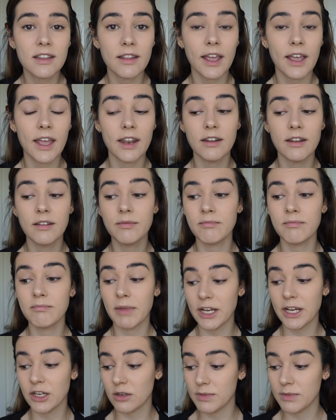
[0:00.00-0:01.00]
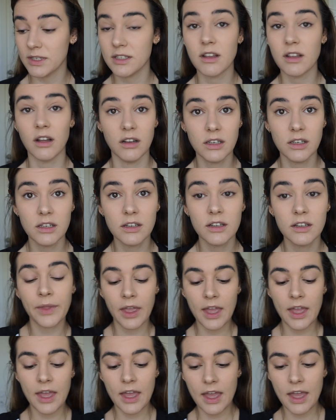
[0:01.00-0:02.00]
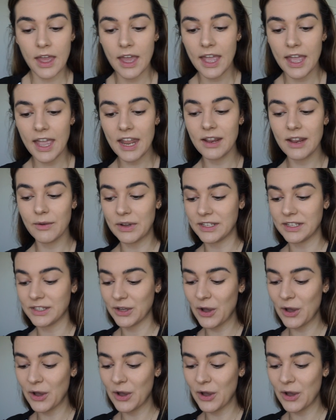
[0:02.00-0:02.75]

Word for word: then my job is done. Anyways,